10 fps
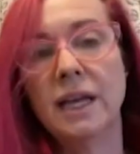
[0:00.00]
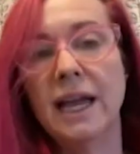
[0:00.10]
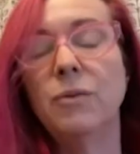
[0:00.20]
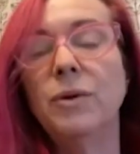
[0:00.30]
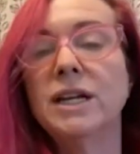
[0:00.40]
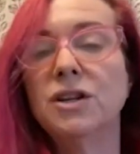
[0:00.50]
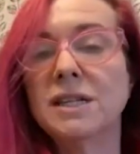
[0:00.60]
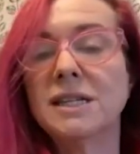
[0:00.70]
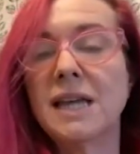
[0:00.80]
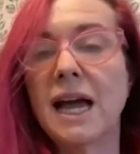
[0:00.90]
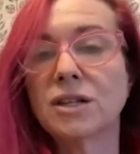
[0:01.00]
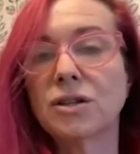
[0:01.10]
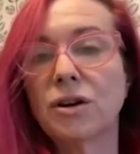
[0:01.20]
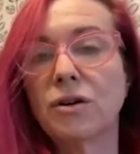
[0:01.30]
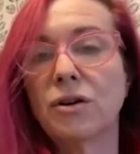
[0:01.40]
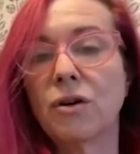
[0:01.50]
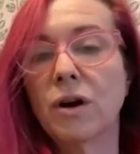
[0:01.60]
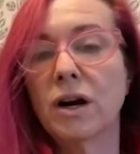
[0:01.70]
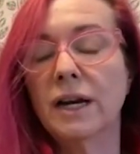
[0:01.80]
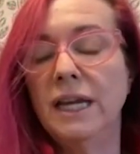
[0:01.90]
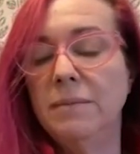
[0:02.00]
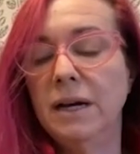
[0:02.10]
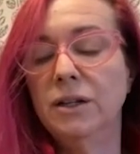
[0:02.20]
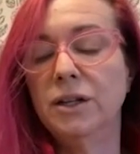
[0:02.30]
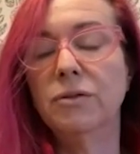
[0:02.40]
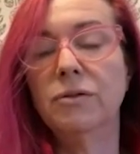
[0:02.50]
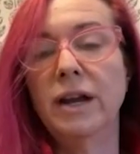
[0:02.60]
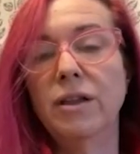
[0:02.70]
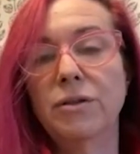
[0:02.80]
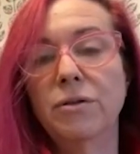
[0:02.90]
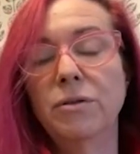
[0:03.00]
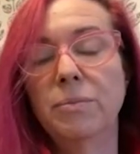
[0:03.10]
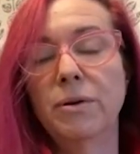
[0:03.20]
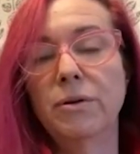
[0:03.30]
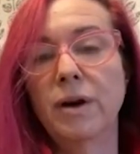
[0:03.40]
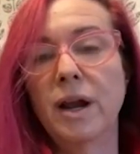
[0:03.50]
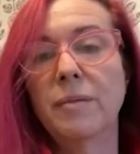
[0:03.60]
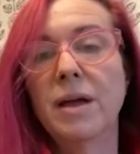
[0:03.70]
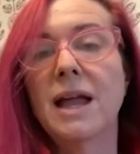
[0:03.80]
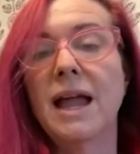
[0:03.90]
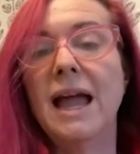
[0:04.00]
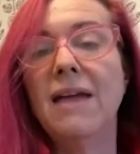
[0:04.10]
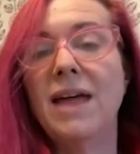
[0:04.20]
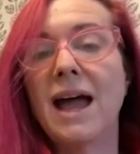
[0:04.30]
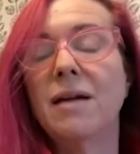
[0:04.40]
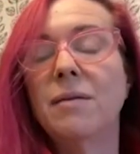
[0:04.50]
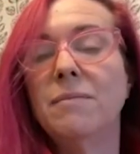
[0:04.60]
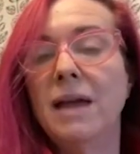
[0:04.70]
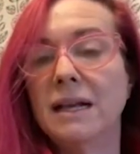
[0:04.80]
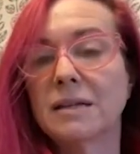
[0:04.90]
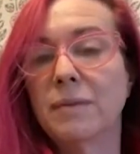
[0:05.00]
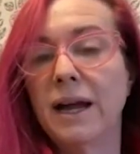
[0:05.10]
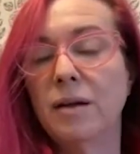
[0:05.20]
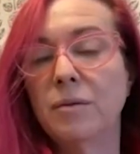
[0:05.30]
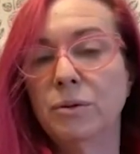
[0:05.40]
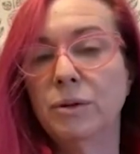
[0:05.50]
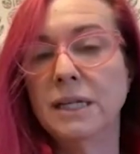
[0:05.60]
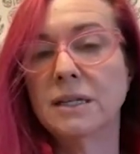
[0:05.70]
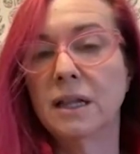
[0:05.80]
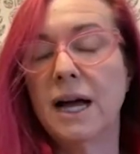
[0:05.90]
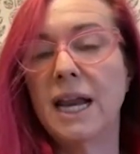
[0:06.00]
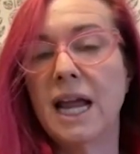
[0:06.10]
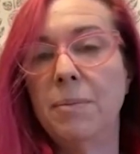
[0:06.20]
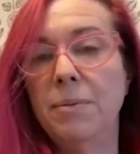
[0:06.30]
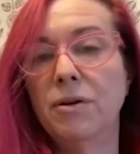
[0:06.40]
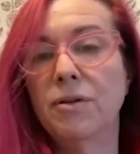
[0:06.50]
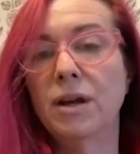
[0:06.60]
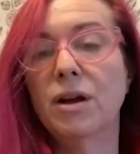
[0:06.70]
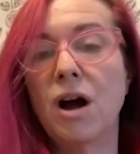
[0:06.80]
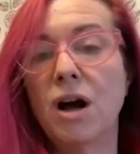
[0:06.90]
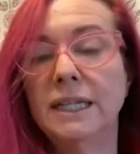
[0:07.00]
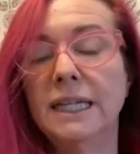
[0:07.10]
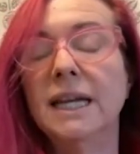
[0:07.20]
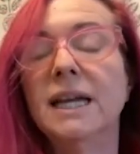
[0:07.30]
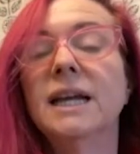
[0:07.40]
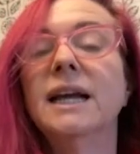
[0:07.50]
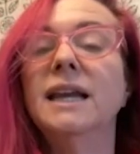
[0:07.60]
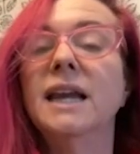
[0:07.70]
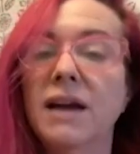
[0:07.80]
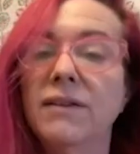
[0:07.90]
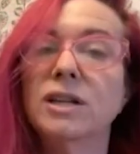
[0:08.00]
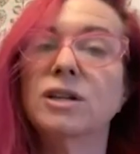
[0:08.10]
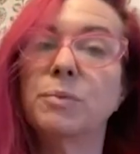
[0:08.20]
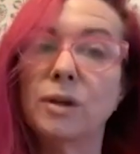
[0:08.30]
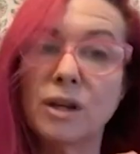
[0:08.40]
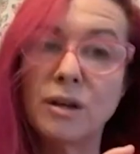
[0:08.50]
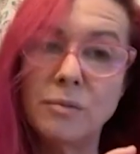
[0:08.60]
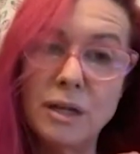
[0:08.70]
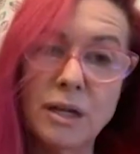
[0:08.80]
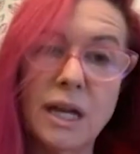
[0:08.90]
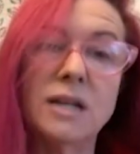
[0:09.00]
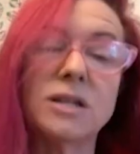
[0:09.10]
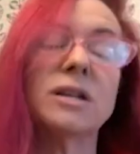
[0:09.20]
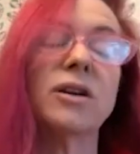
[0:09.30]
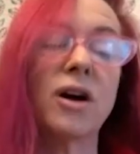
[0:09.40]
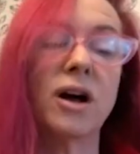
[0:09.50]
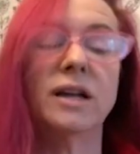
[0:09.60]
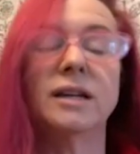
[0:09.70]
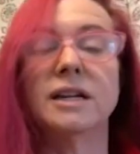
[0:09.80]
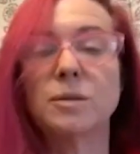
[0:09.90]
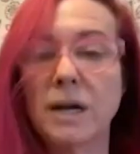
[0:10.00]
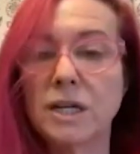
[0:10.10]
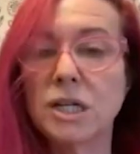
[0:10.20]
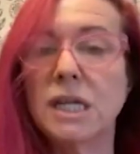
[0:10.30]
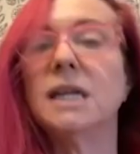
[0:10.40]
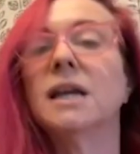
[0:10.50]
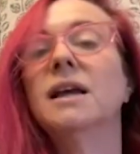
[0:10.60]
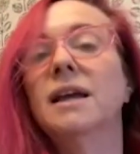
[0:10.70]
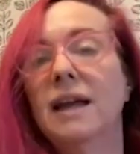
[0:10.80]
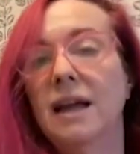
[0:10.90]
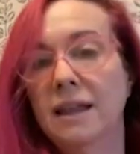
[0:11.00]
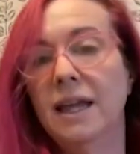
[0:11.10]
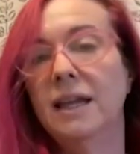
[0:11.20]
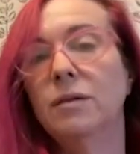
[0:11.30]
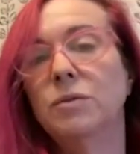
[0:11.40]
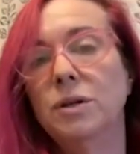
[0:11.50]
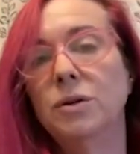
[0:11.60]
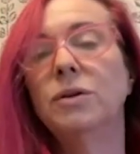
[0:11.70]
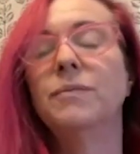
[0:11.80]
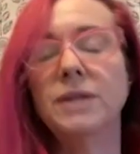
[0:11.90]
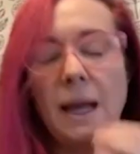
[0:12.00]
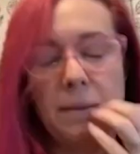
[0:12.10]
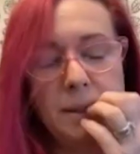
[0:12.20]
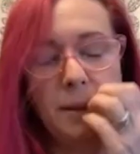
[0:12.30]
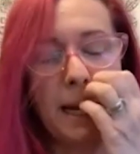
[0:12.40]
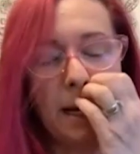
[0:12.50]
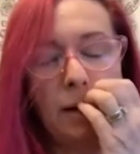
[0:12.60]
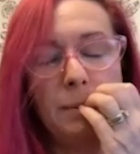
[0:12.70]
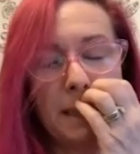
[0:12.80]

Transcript: and we can just text her or email her right through the program. And that makes my employees a lot happier than calling and having to put the communication on a spreadsheet. And then, yeah, so that helps